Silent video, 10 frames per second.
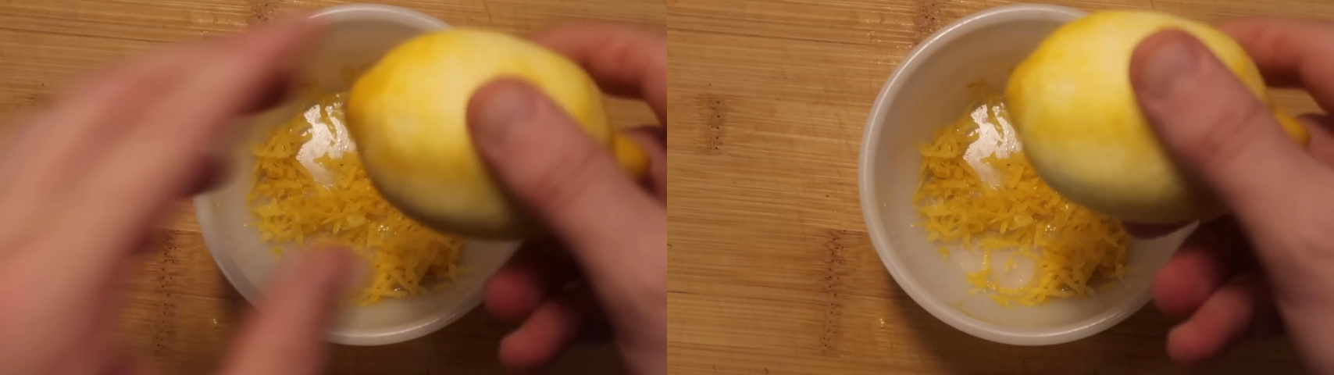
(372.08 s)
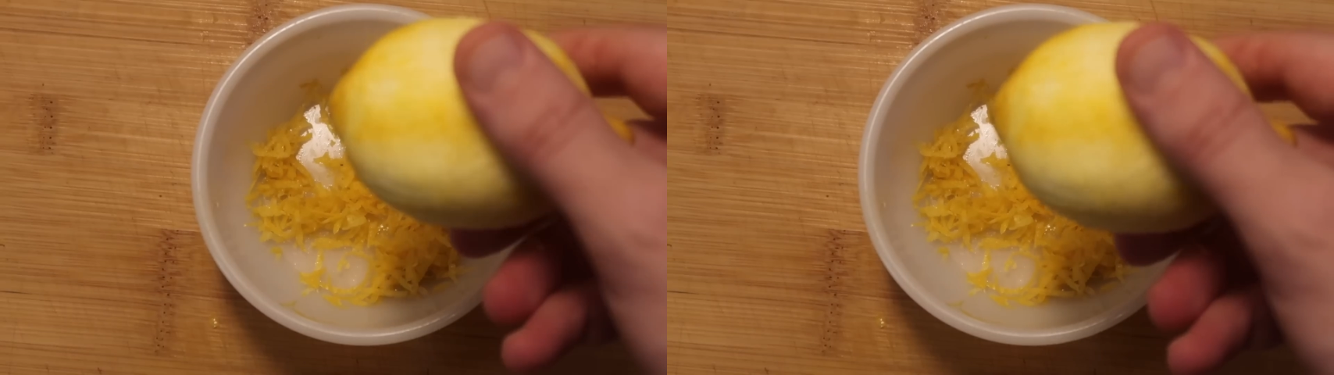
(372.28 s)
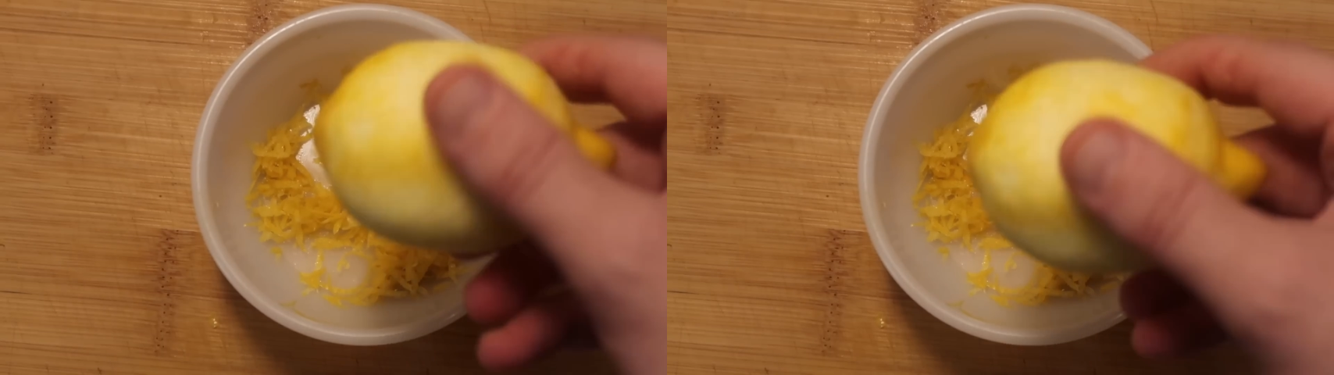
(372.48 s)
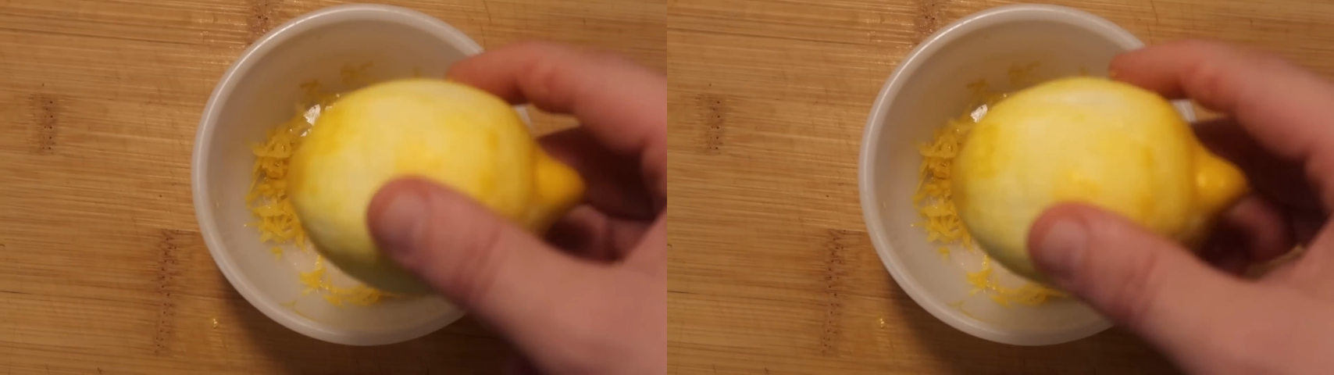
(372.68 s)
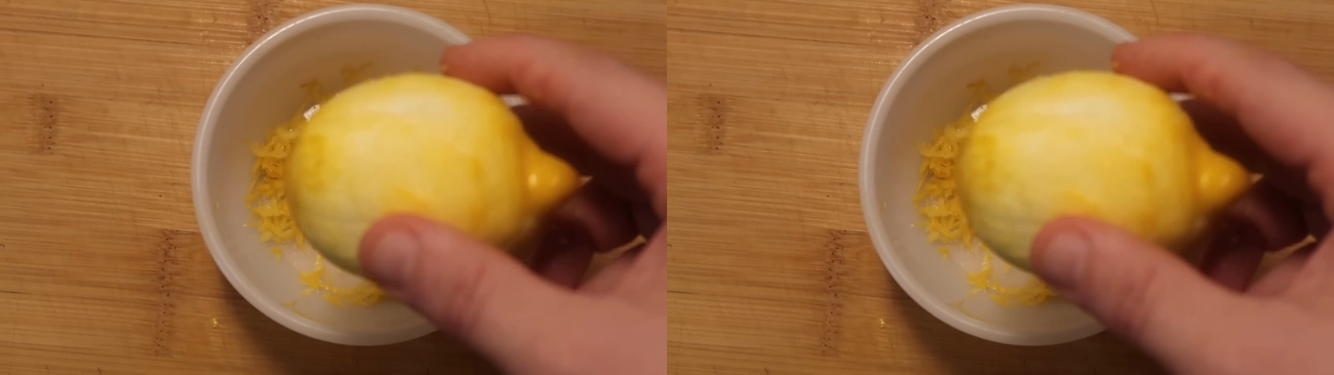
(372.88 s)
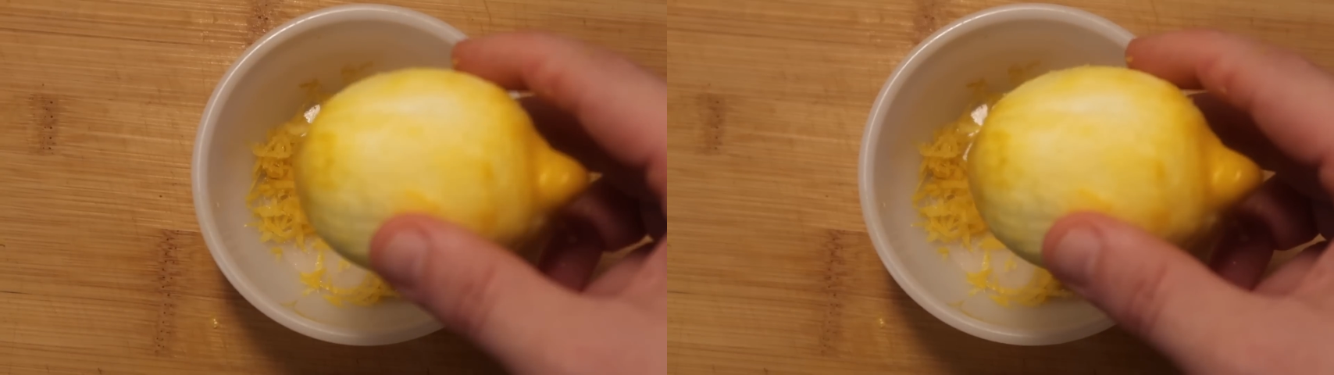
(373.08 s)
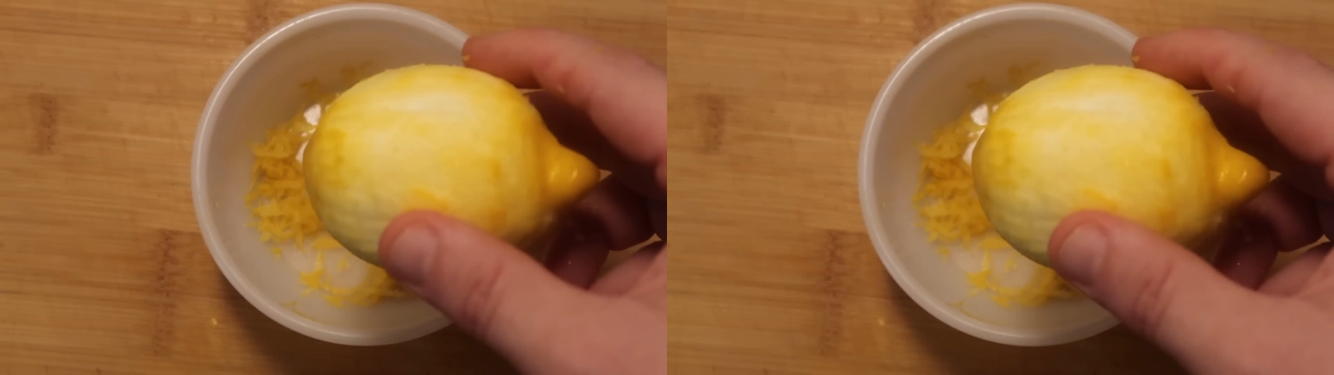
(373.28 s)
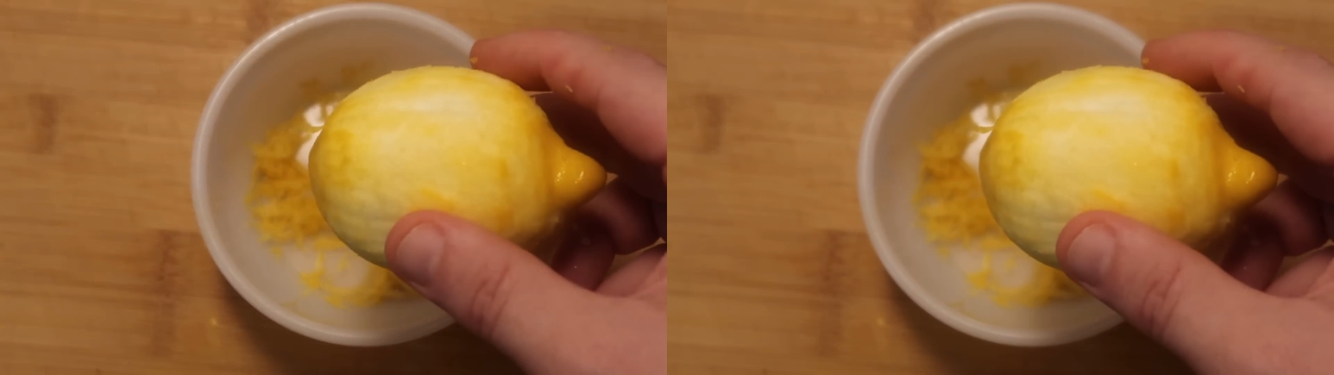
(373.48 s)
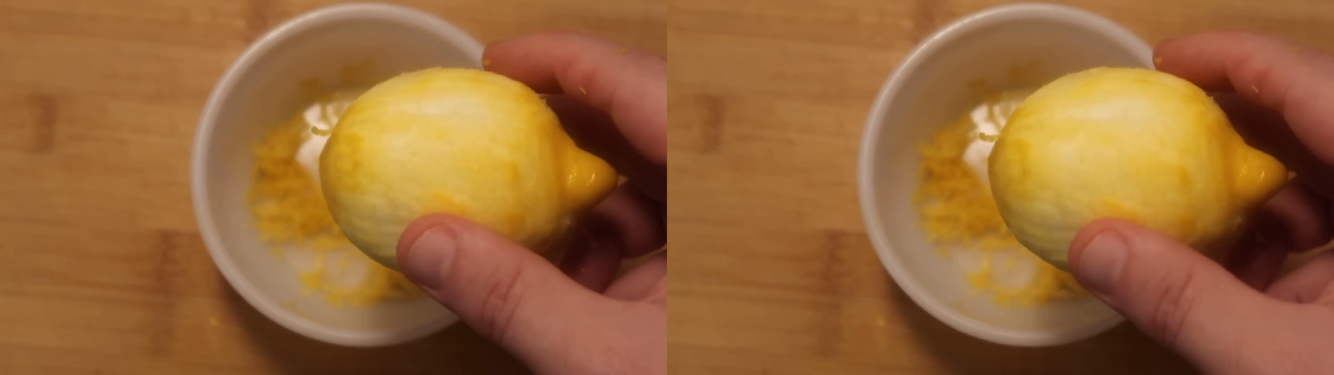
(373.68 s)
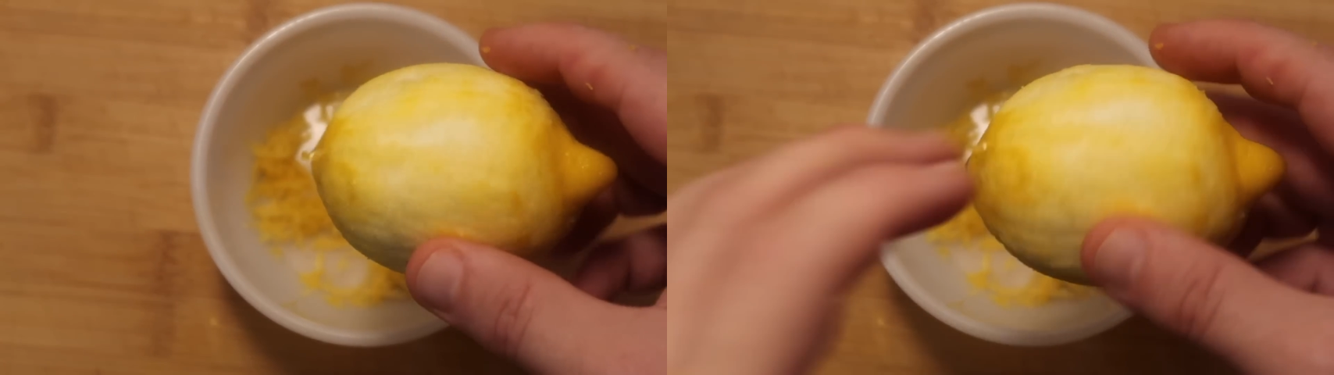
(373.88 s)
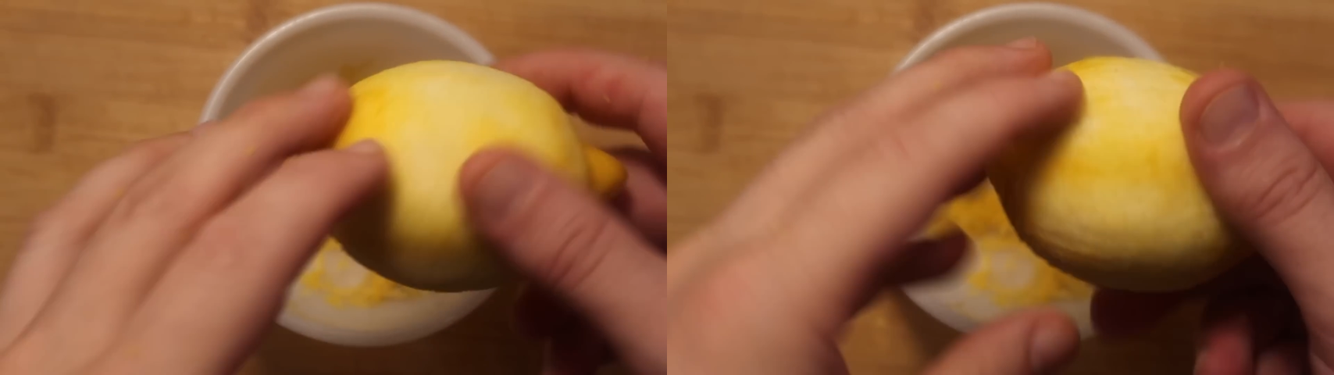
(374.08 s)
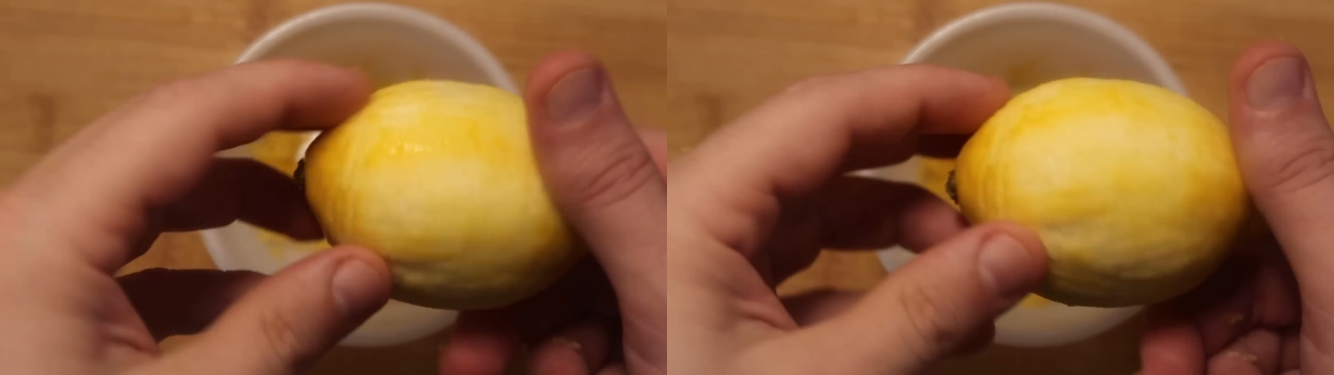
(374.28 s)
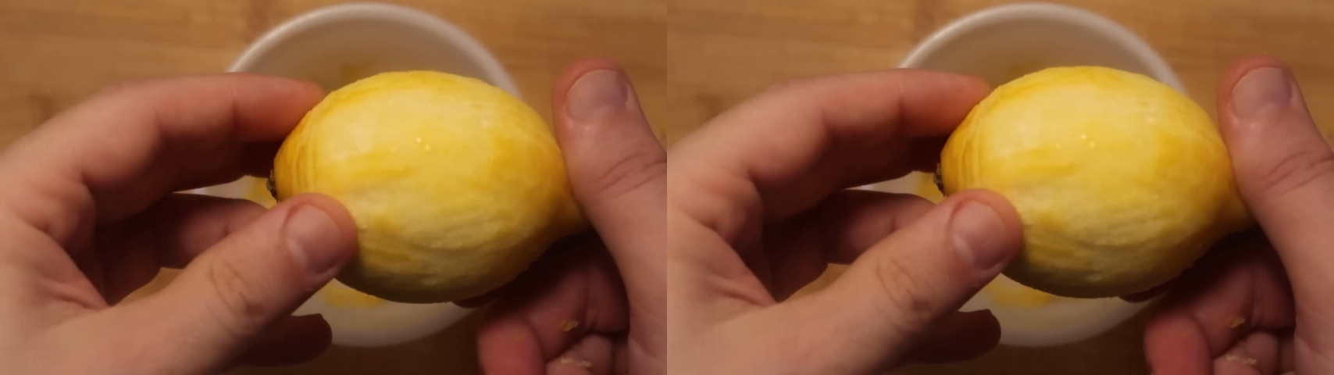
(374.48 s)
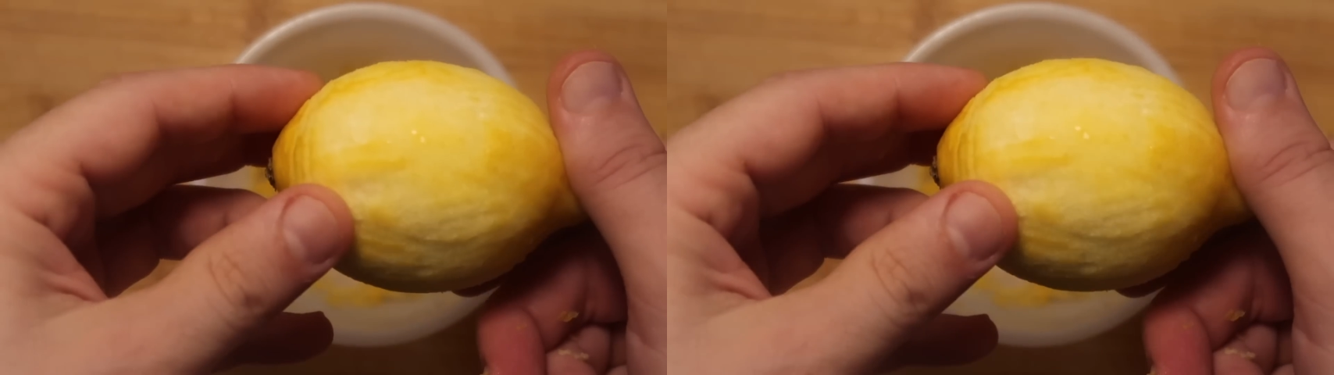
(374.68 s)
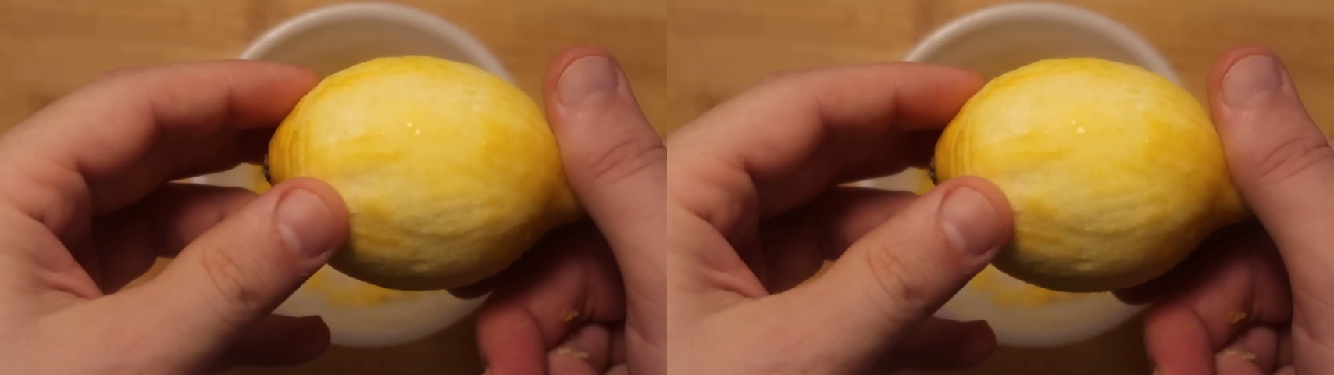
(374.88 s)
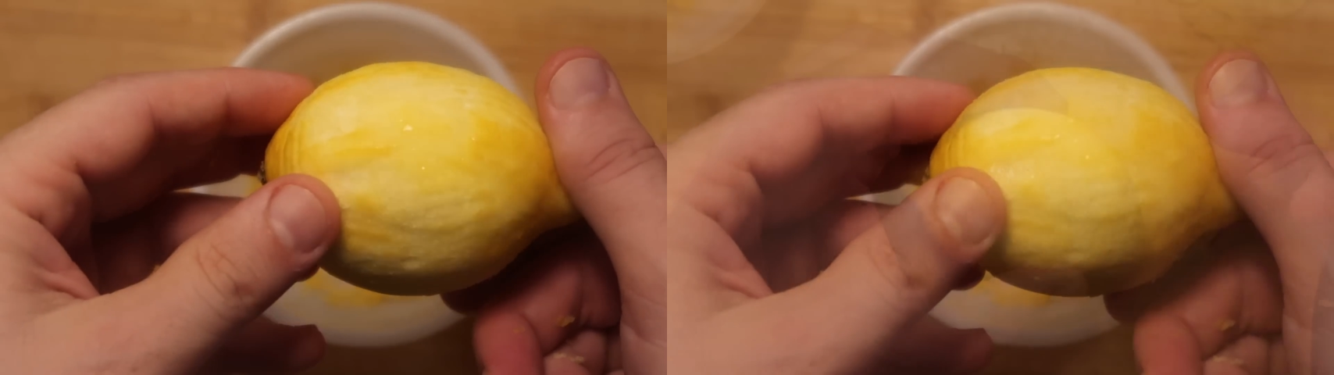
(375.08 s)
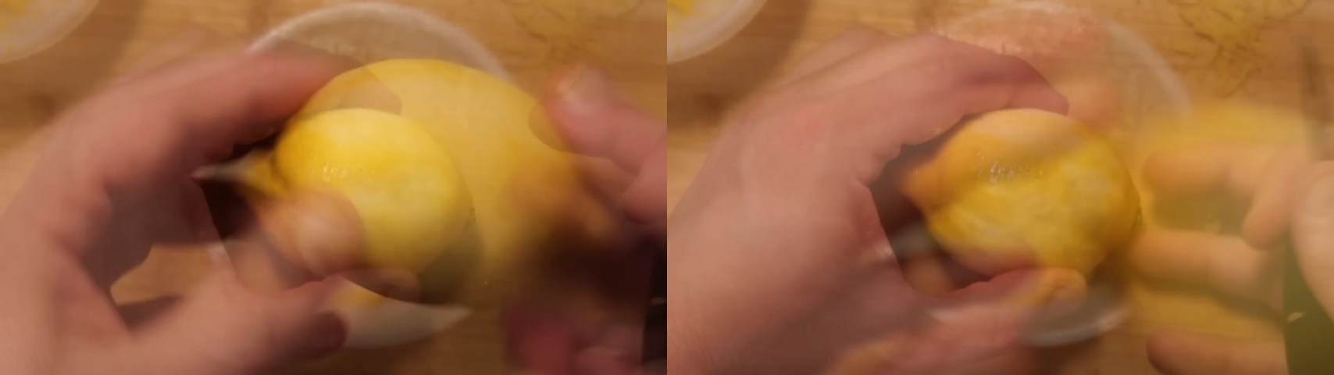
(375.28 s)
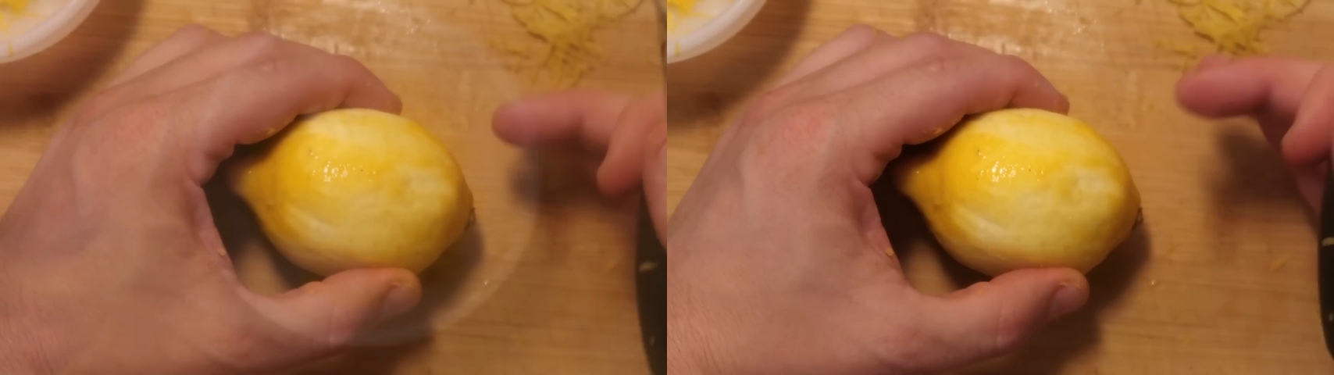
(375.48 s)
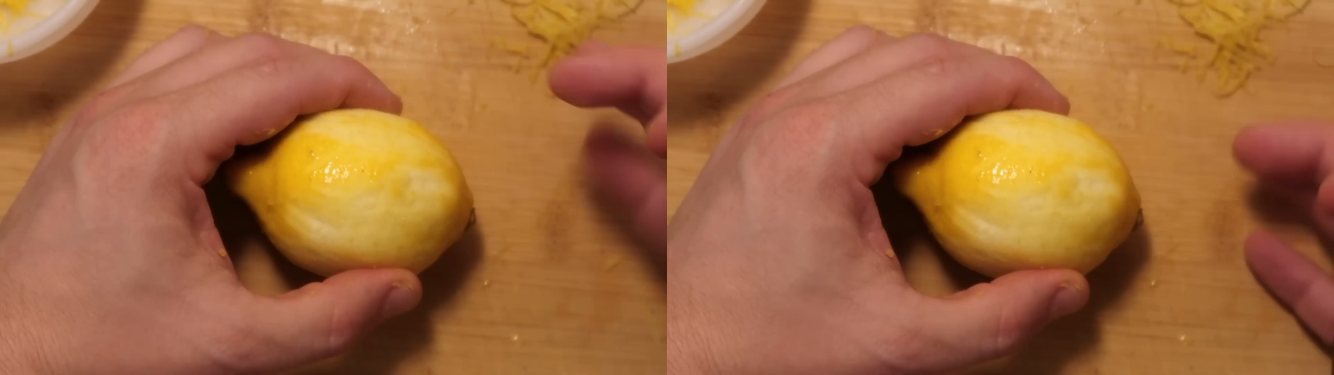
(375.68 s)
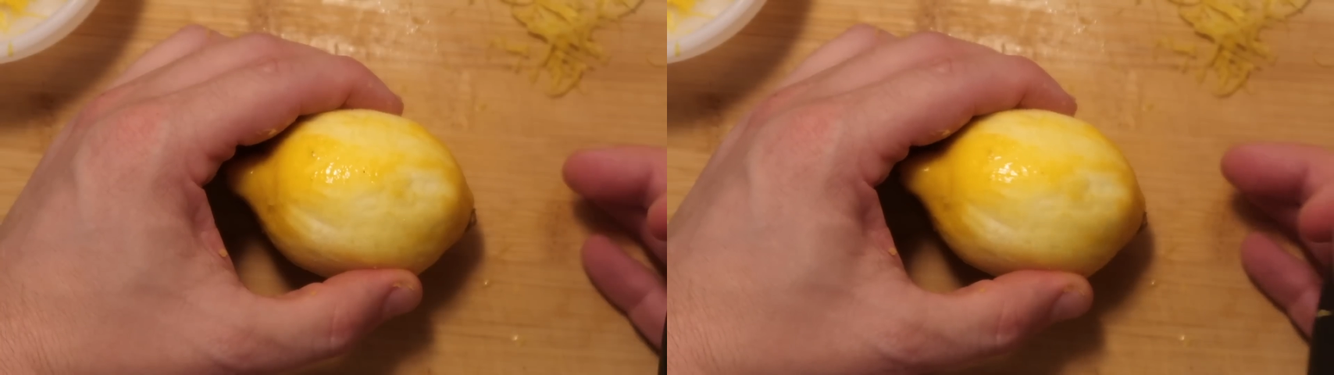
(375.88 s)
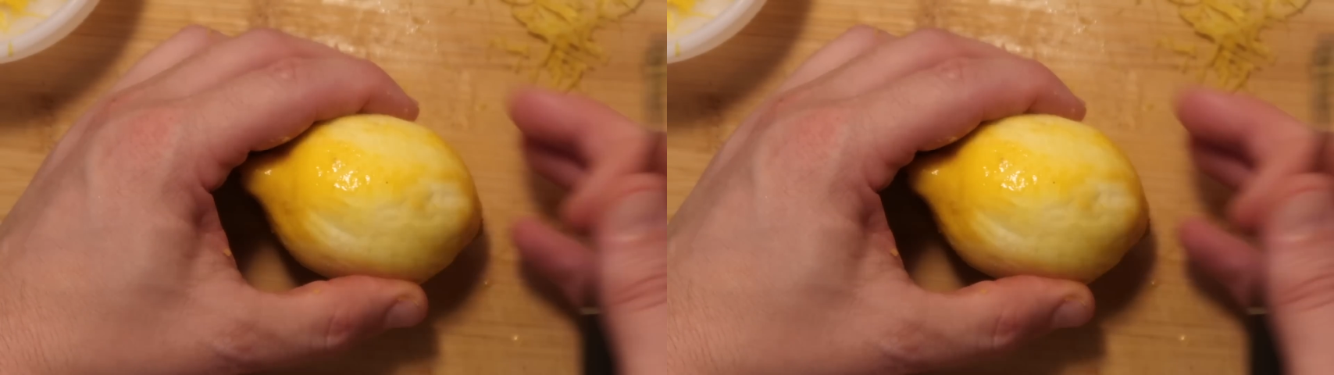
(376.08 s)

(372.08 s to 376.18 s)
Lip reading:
Nobody's mouth can be seen.